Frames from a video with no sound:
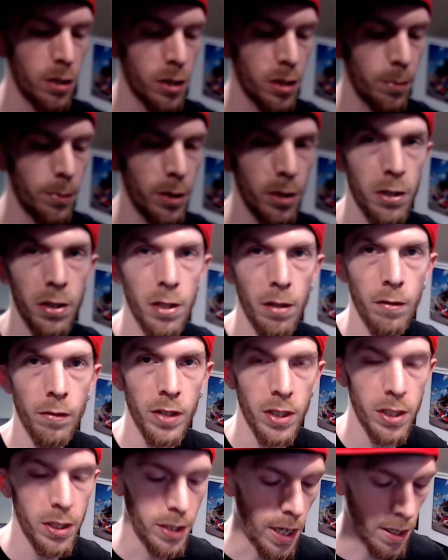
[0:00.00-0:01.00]
customer
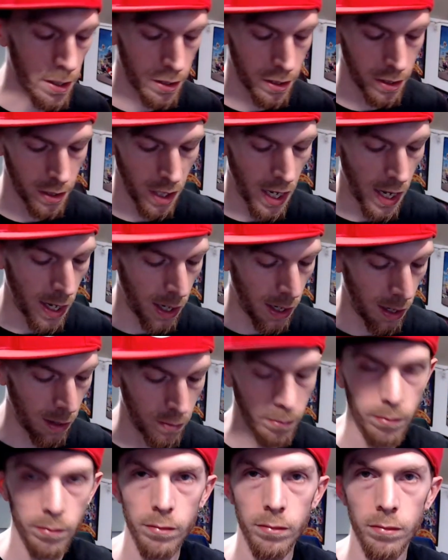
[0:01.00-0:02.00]
service desk
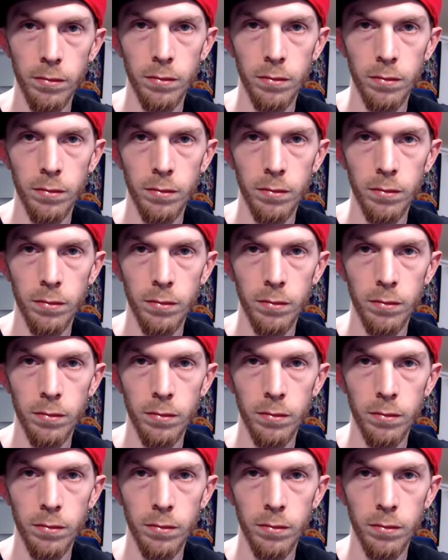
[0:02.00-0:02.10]
at